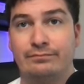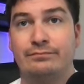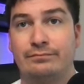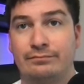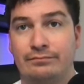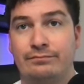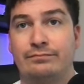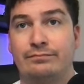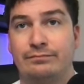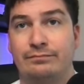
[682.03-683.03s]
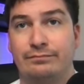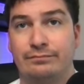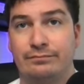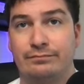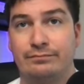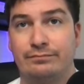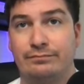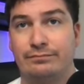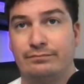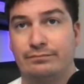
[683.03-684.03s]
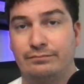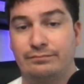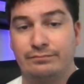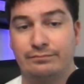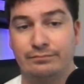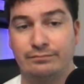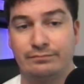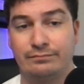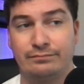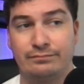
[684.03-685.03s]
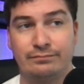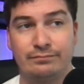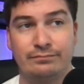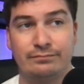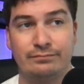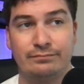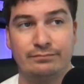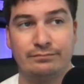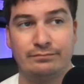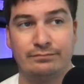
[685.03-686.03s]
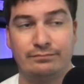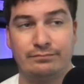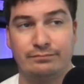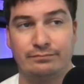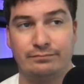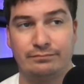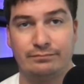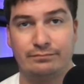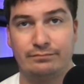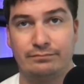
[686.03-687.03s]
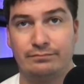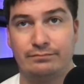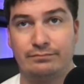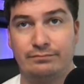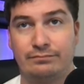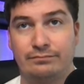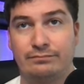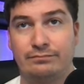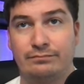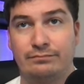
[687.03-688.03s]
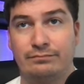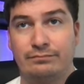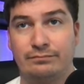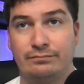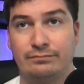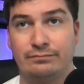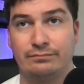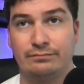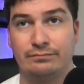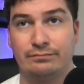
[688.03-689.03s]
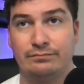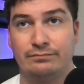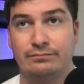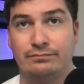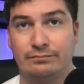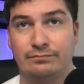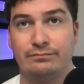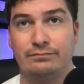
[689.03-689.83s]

This person isn't speaking.